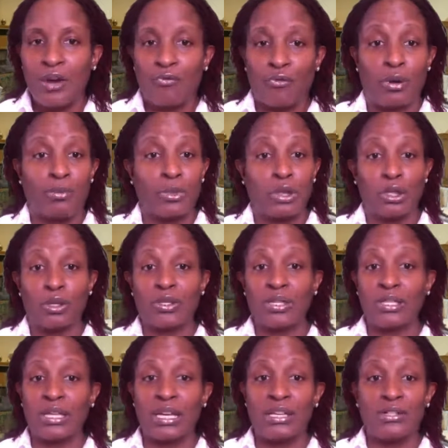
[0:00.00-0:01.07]
from Little
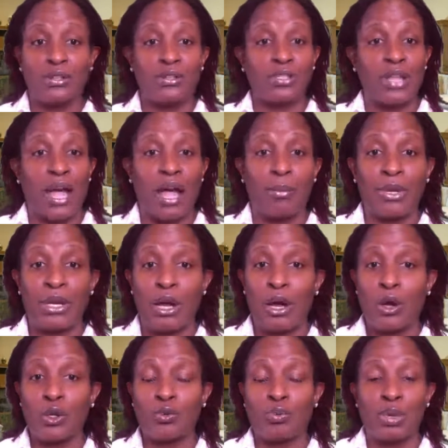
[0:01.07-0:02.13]
Caesars,
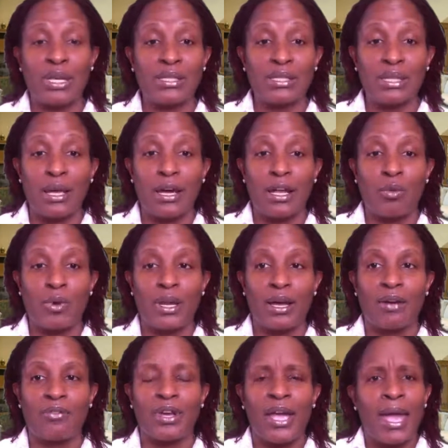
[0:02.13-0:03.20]
Domino's, Pizza Hut, or
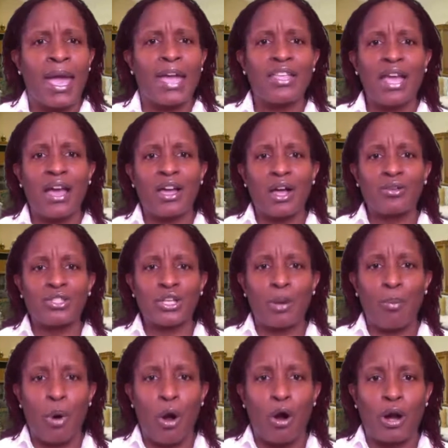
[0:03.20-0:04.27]
whatever, and y'all go to the
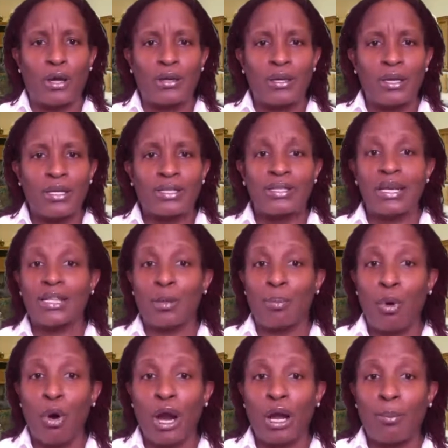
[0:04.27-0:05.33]
park. Sit at the
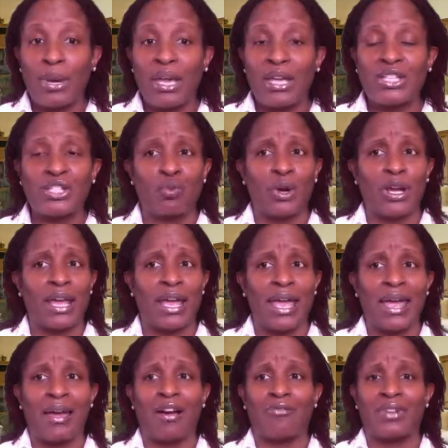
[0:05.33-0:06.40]
park bench where they
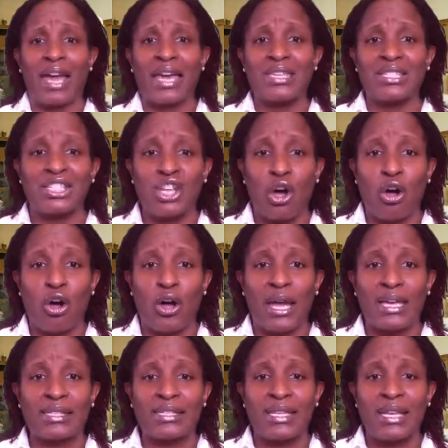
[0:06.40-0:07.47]
have nice
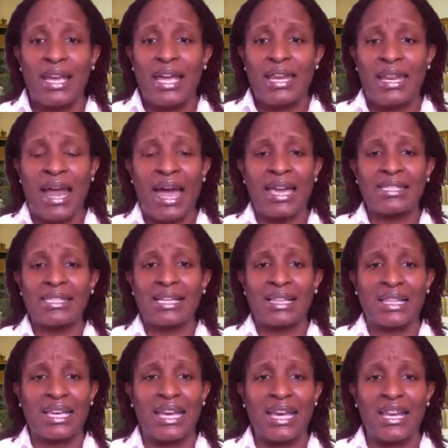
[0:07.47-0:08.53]
toys, nice
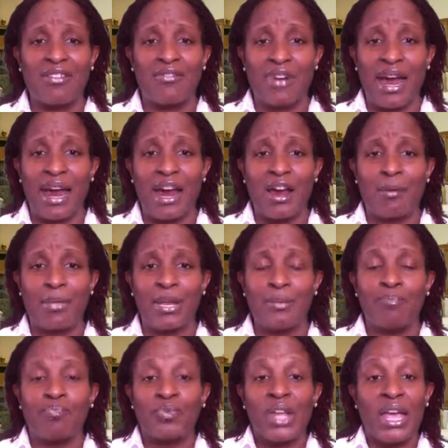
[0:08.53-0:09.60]
clean
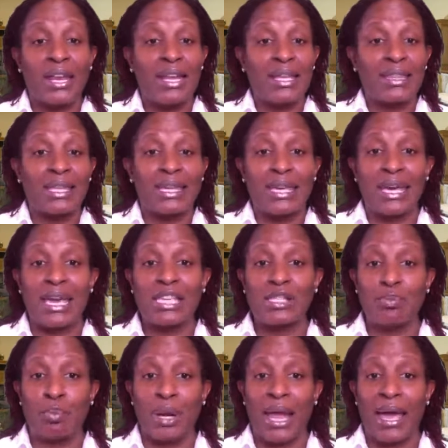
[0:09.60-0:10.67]
environment, and let the kids
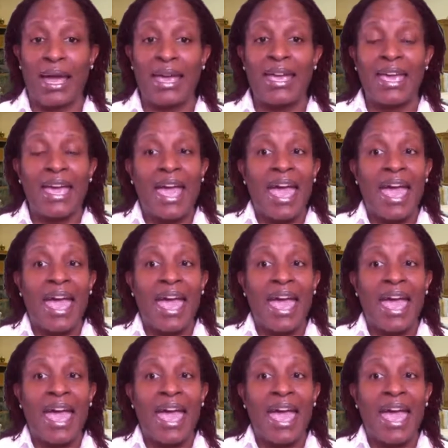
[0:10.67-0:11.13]
play.